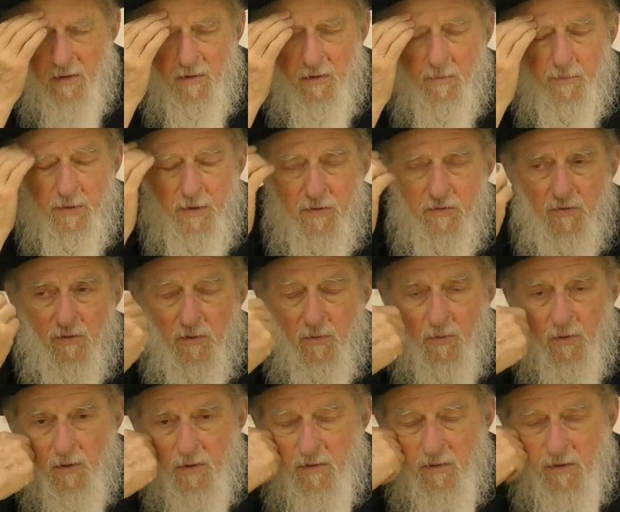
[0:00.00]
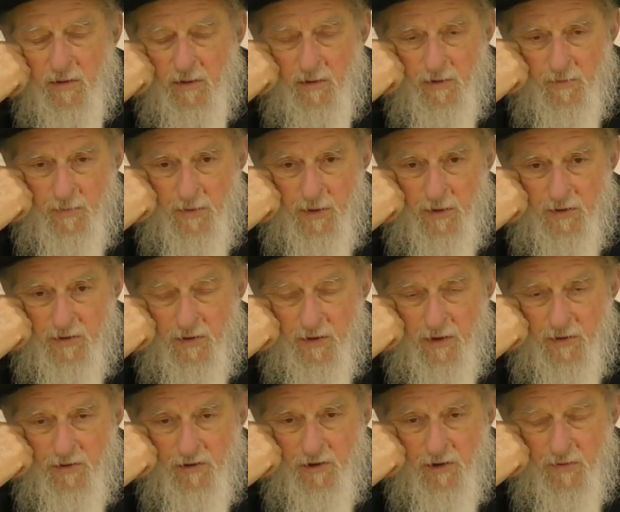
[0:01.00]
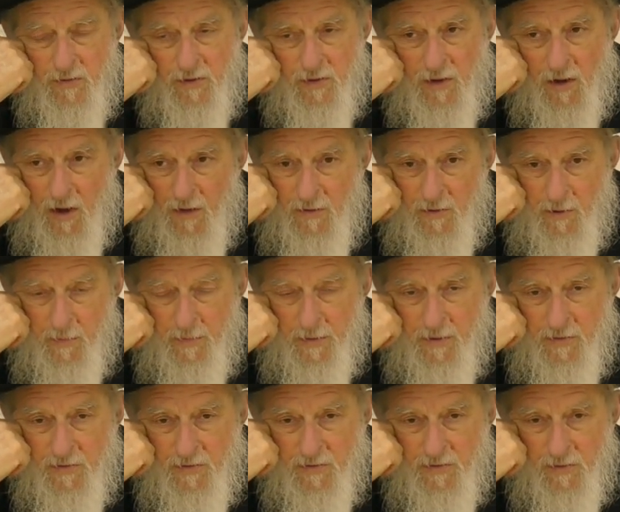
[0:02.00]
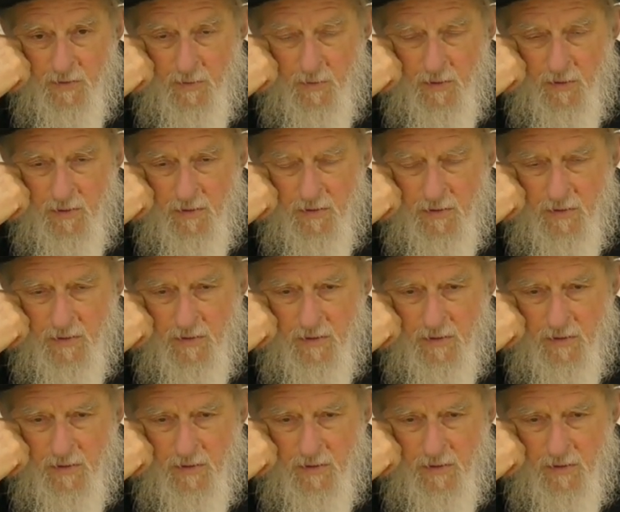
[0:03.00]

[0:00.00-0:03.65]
appearance in the world, it can achieve it in other appearances in the world.